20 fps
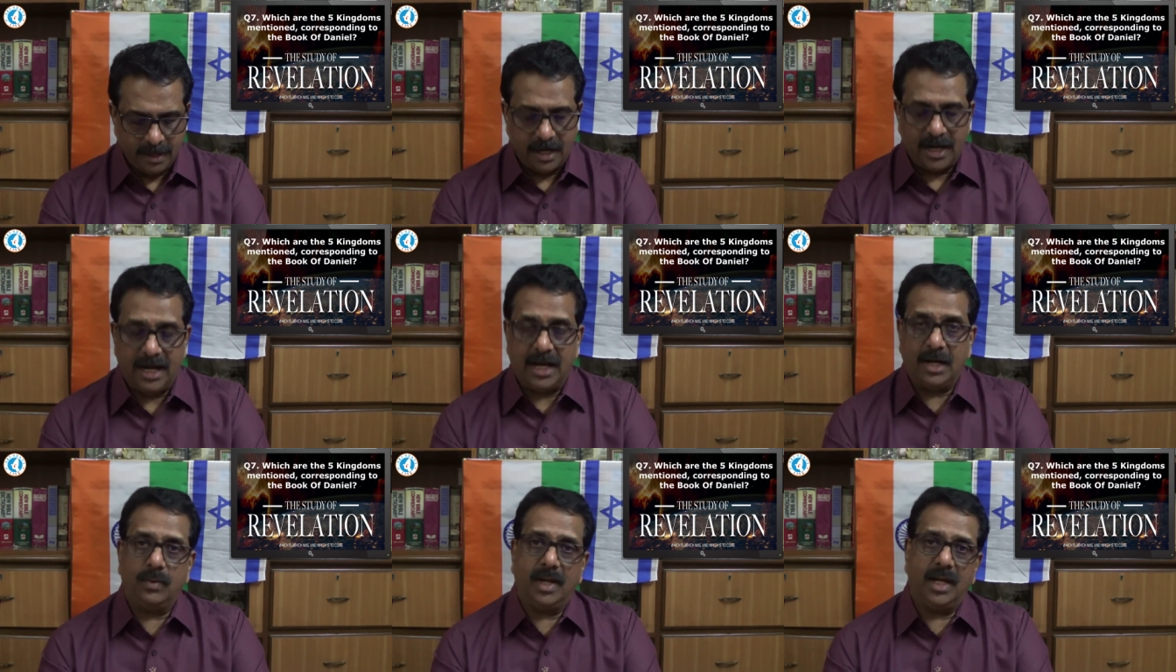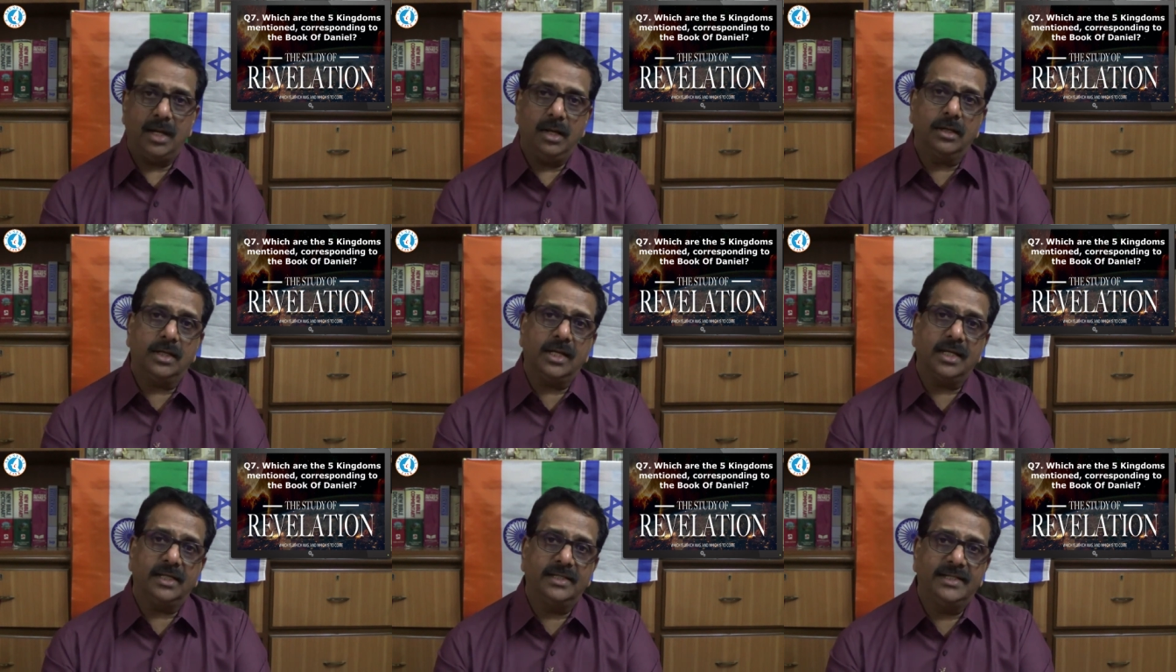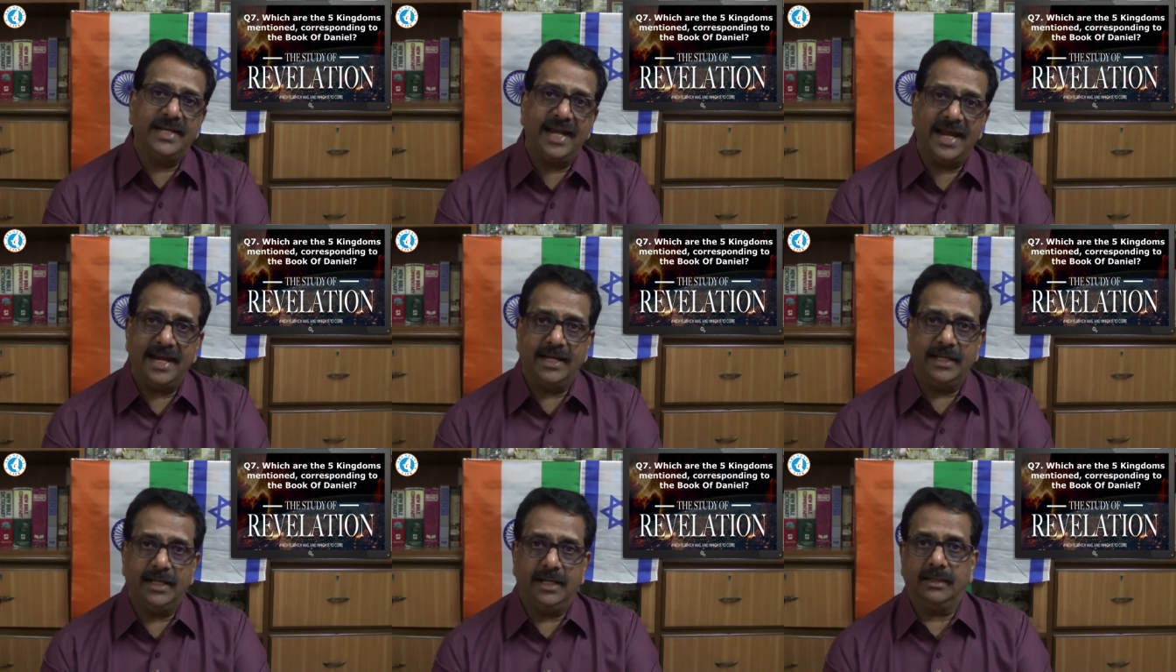and we look at
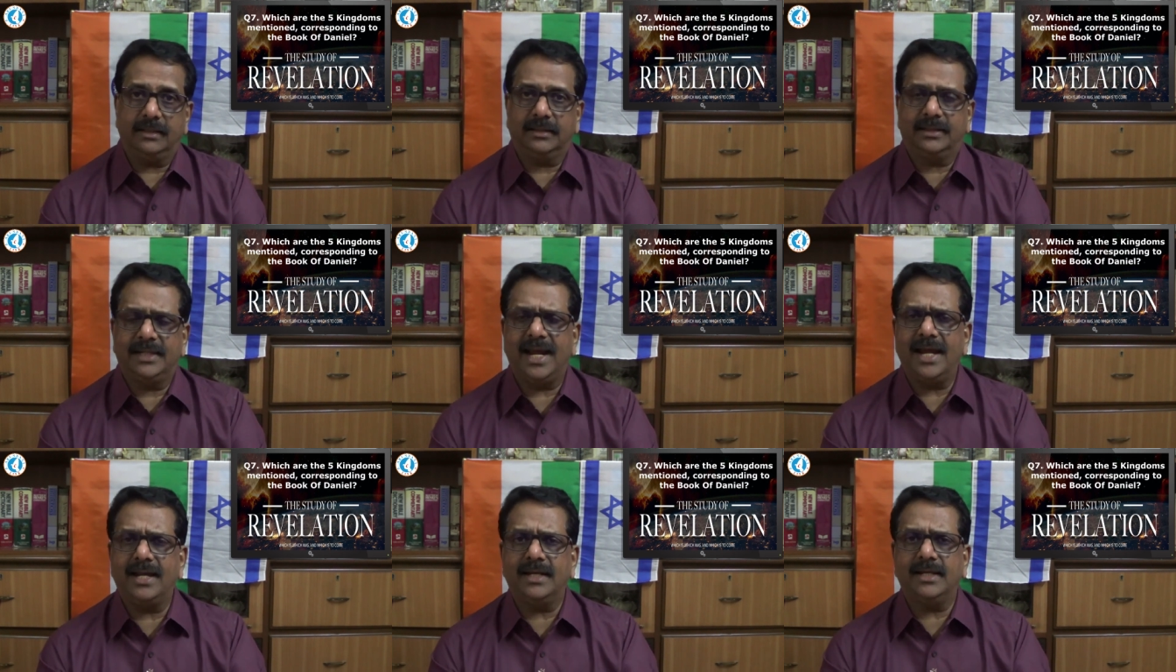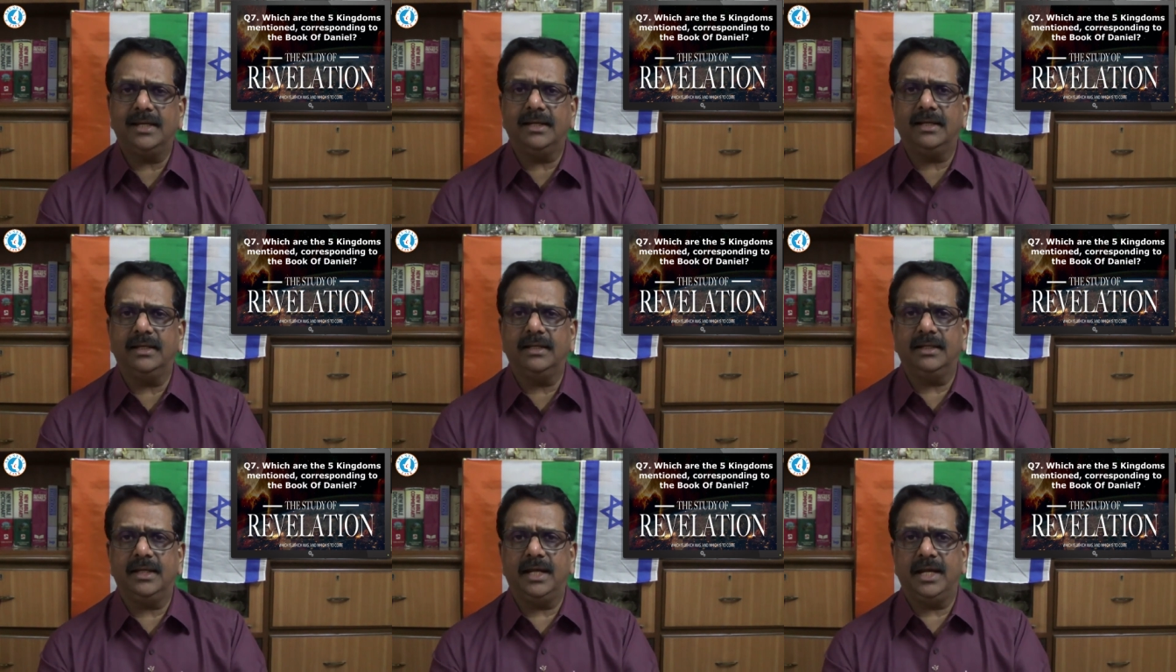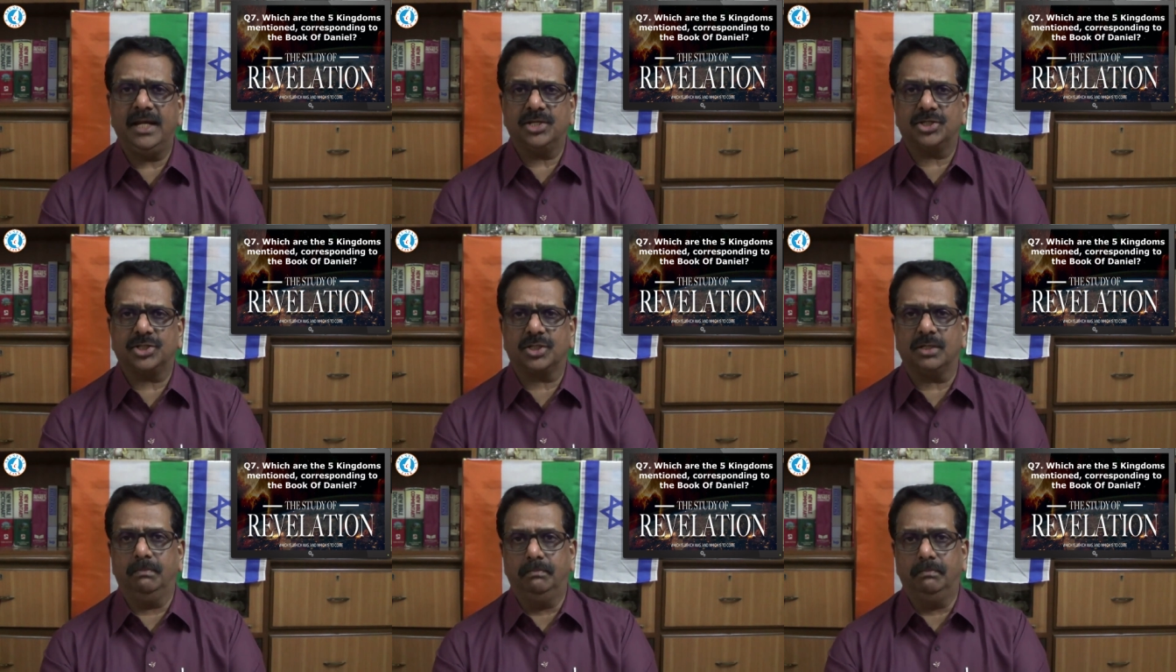Daniel, Daniel is a